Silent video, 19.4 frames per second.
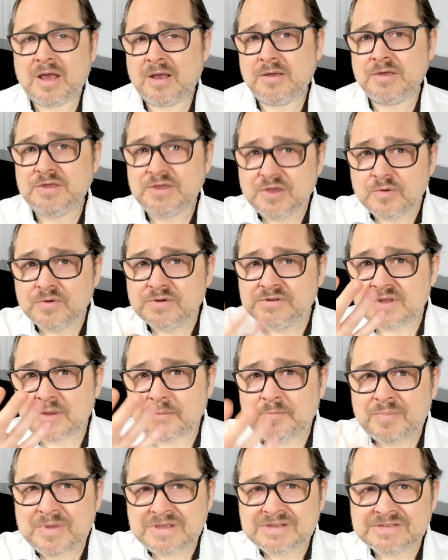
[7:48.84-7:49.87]
you as a
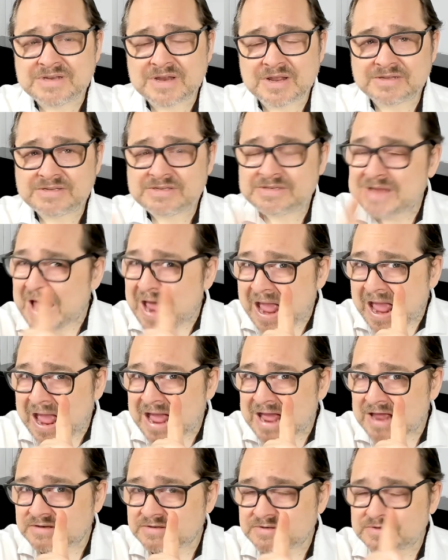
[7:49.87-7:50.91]
business
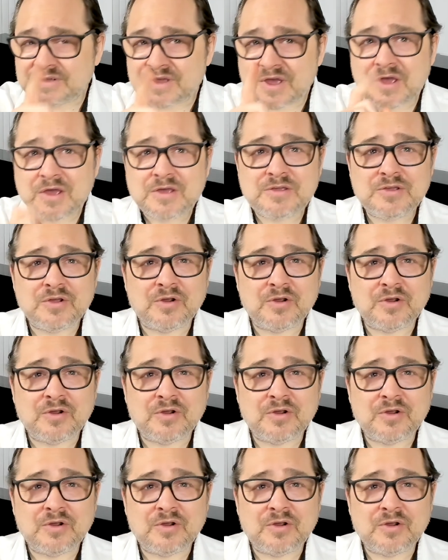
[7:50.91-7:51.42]
and your